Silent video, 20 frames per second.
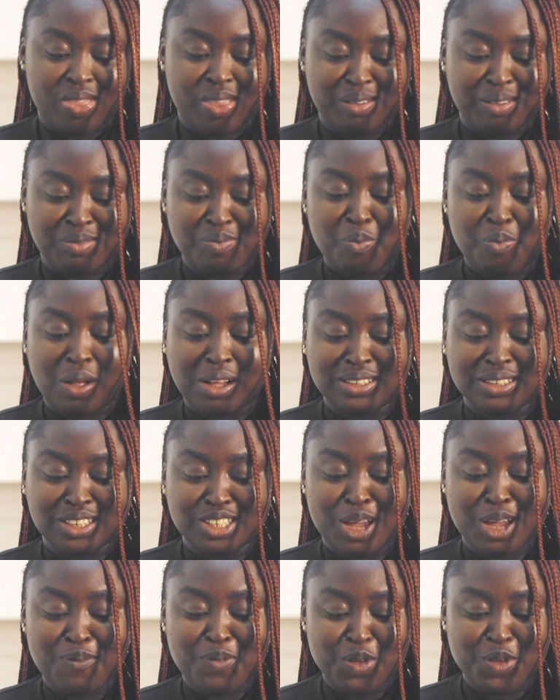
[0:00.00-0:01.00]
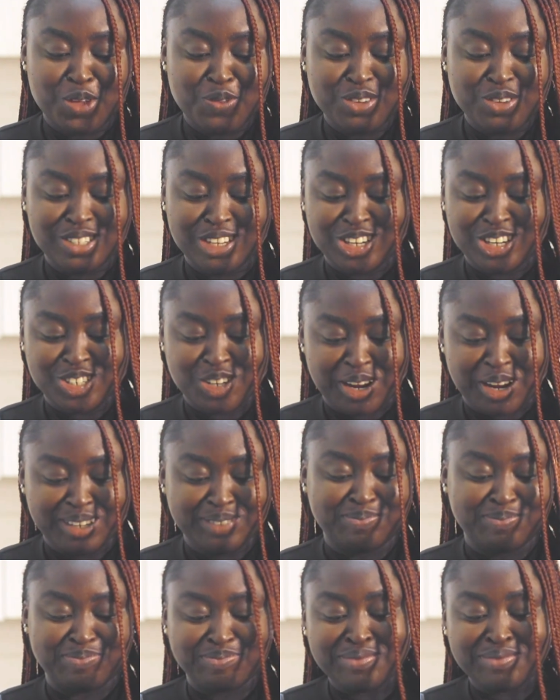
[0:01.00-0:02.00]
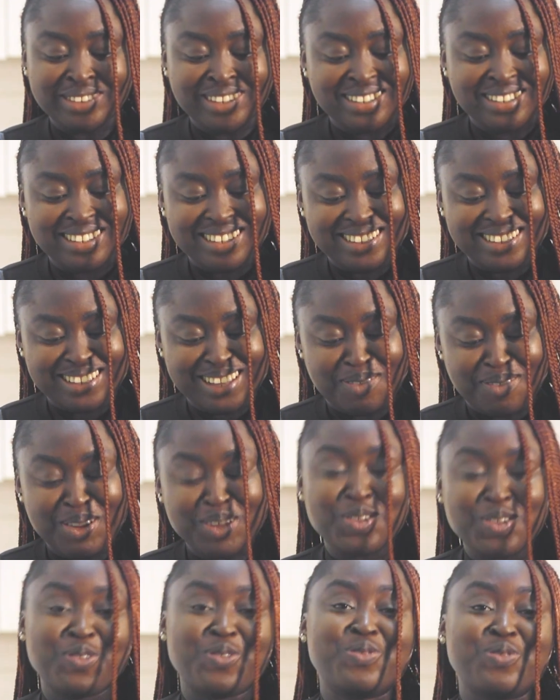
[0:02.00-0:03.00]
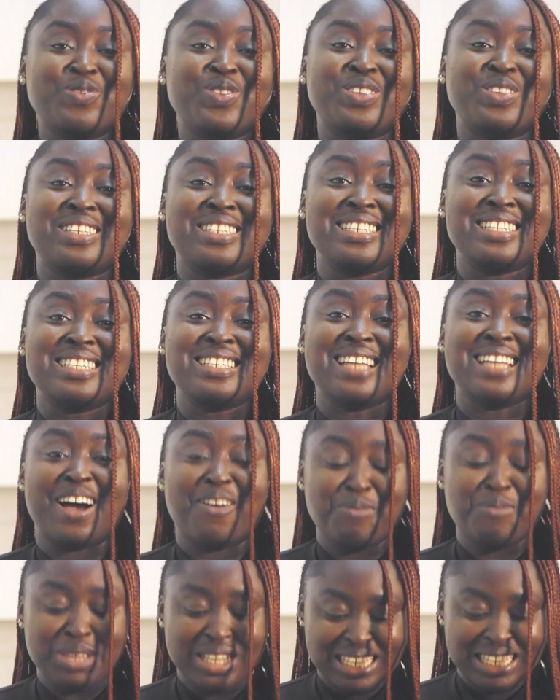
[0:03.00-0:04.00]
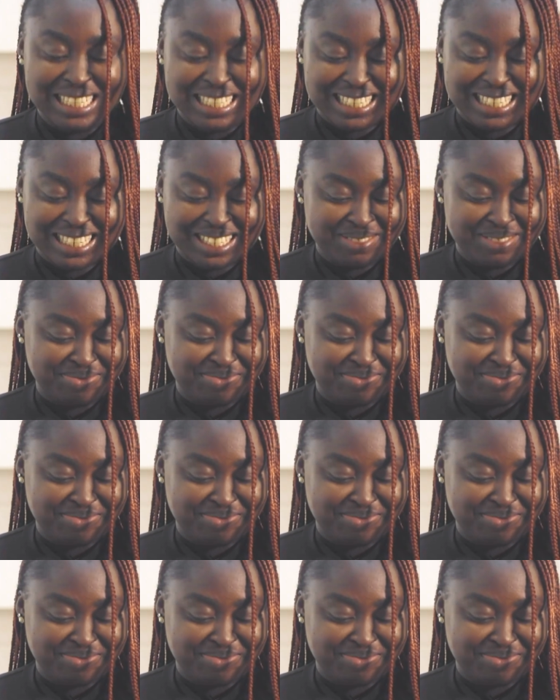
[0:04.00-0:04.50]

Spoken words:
Man, it's time to give it a try. The amount of things that I've been eating.